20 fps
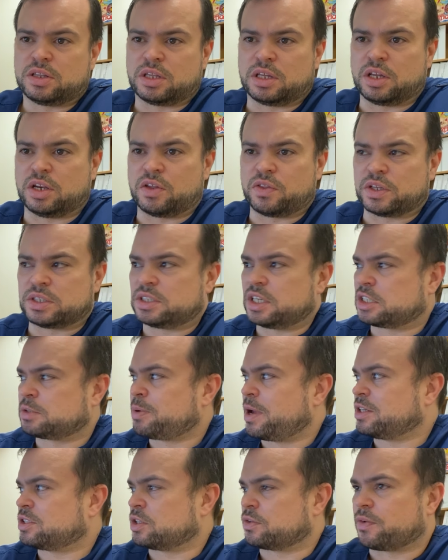You know, the 6
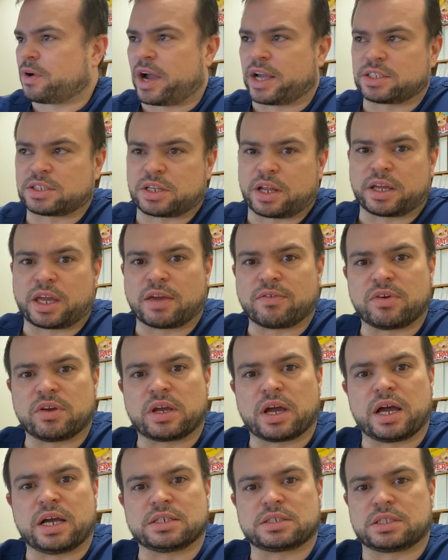patient rights that I gave you
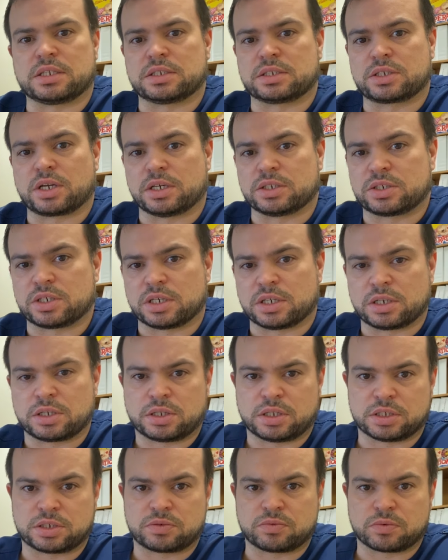guys the discussion
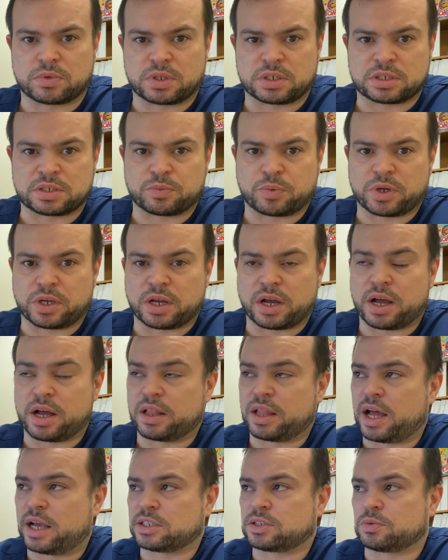this week,
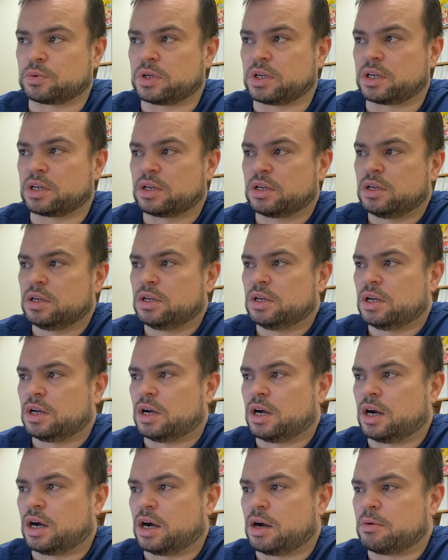last week.
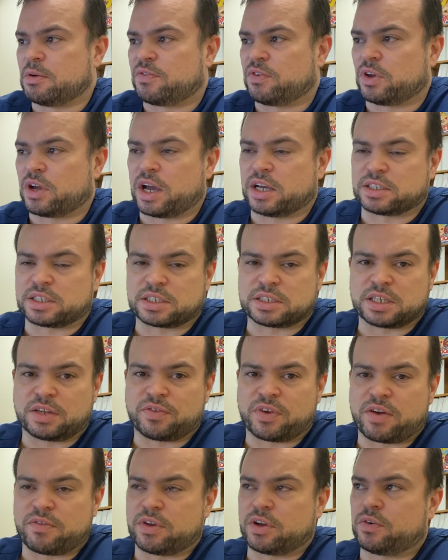If you guys, like I said,
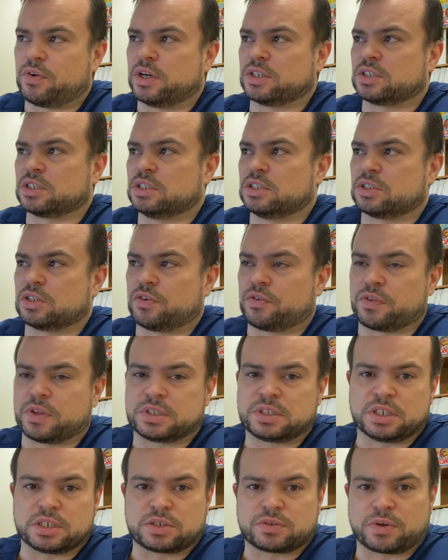if you have any questions over the
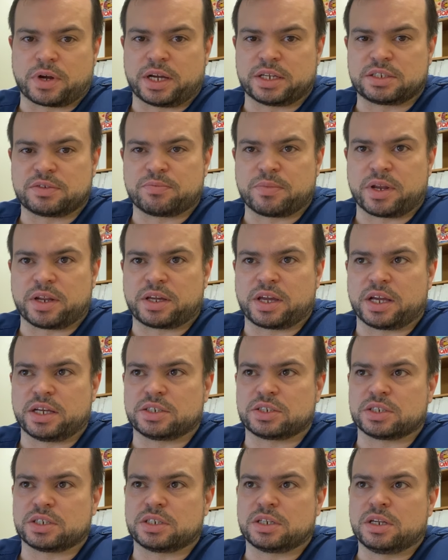6 rights of
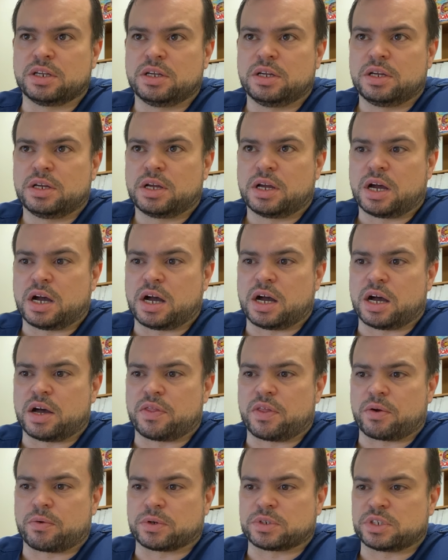medication,
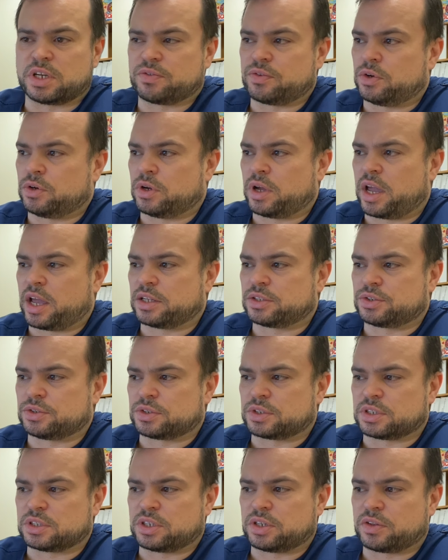there were several
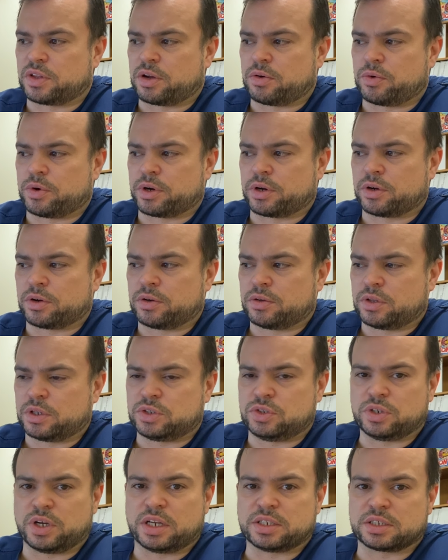answers in there
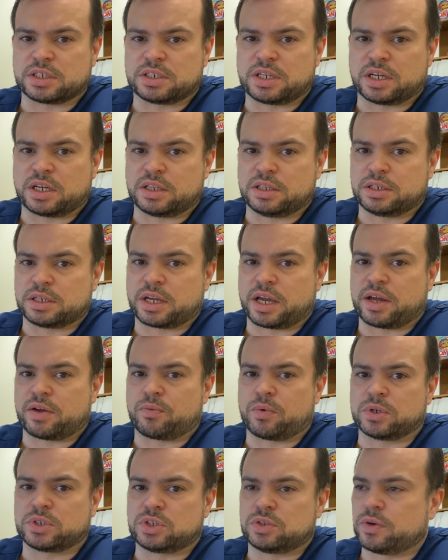that you guys can take a look at
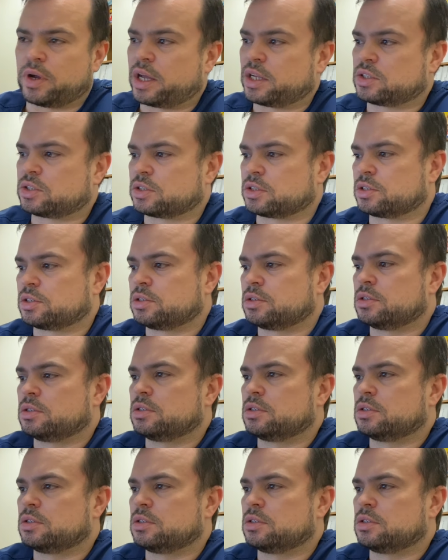once you answer.